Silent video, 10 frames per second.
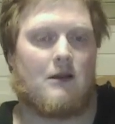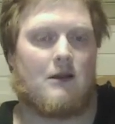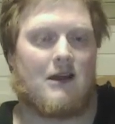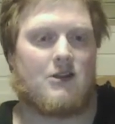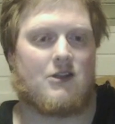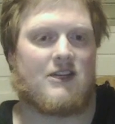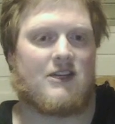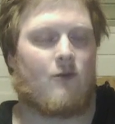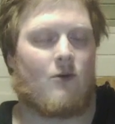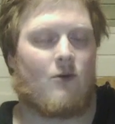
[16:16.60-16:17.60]
And
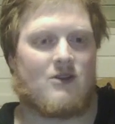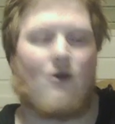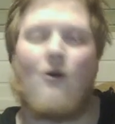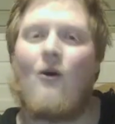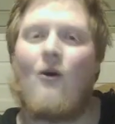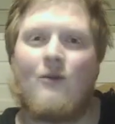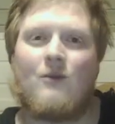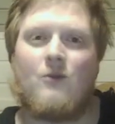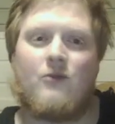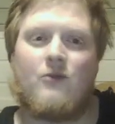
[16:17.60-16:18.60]
g4 is a
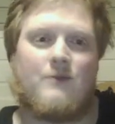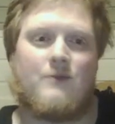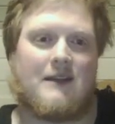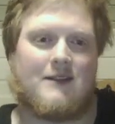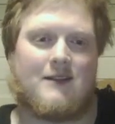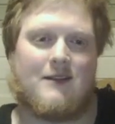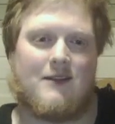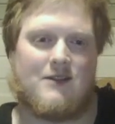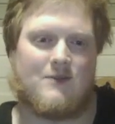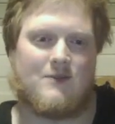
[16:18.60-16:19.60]
horrible move to meet
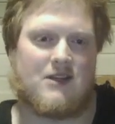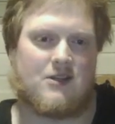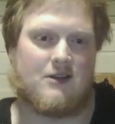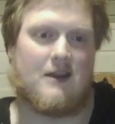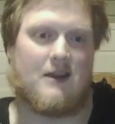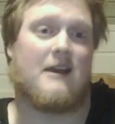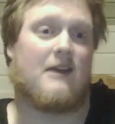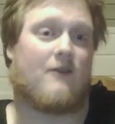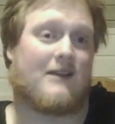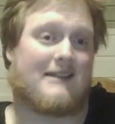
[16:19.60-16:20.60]
in this position.
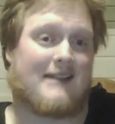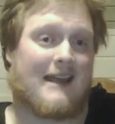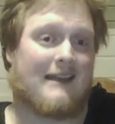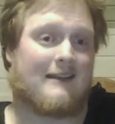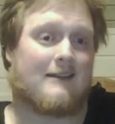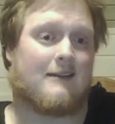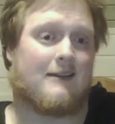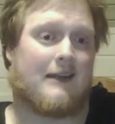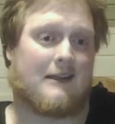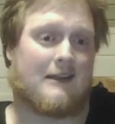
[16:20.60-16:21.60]
If I take,
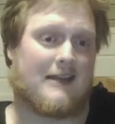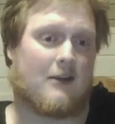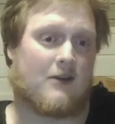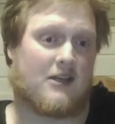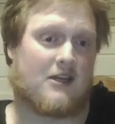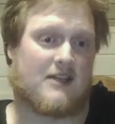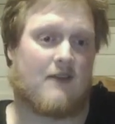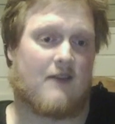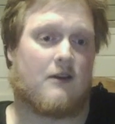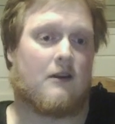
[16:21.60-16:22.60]
he can take on
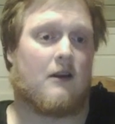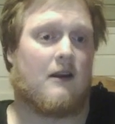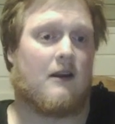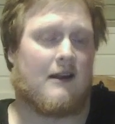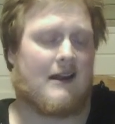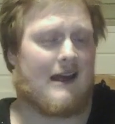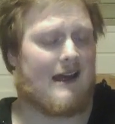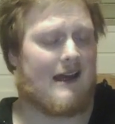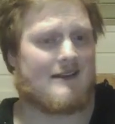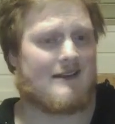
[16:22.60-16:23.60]
h7,
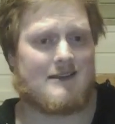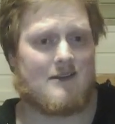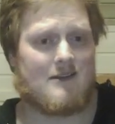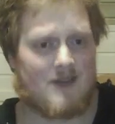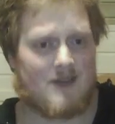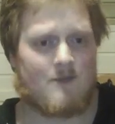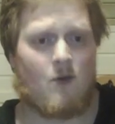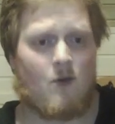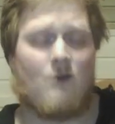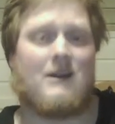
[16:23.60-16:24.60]
and this
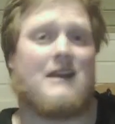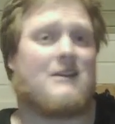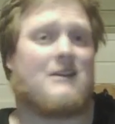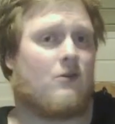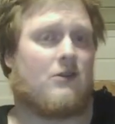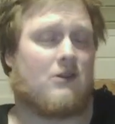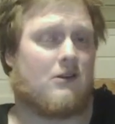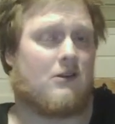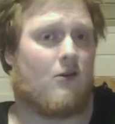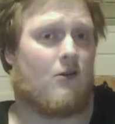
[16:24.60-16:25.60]
pawn is on
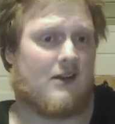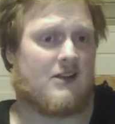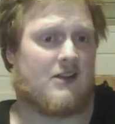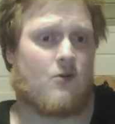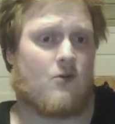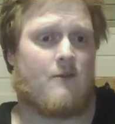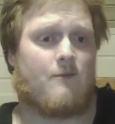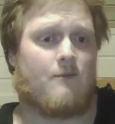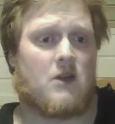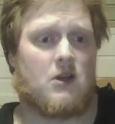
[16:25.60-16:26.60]
the light square,
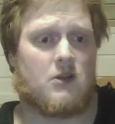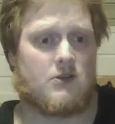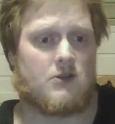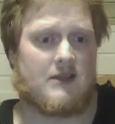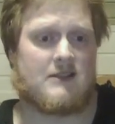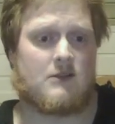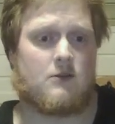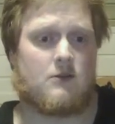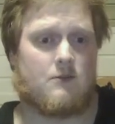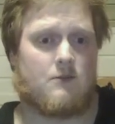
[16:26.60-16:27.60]
so this
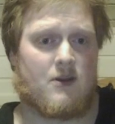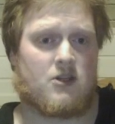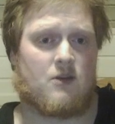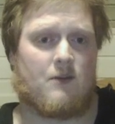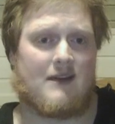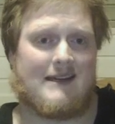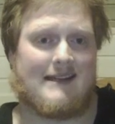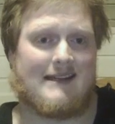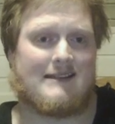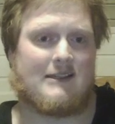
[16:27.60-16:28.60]
bishop can
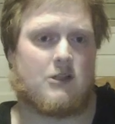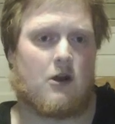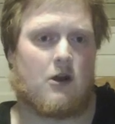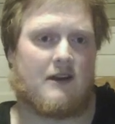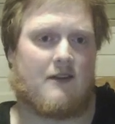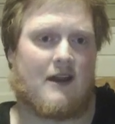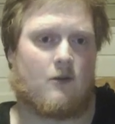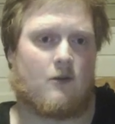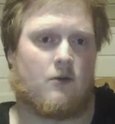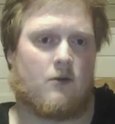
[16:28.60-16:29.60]
easily target that
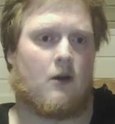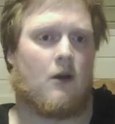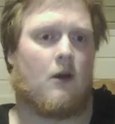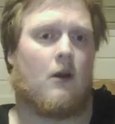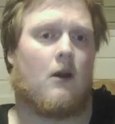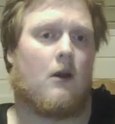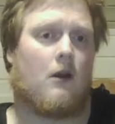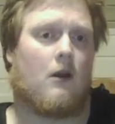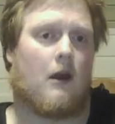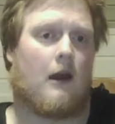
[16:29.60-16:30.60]
one,
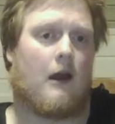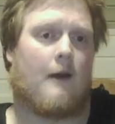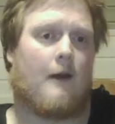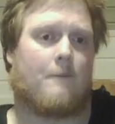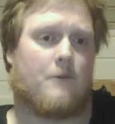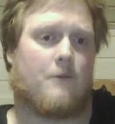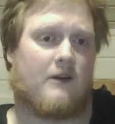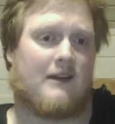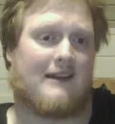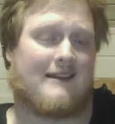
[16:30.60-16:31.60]
or
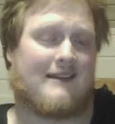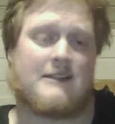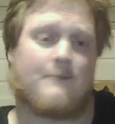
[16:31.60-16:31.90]
like this.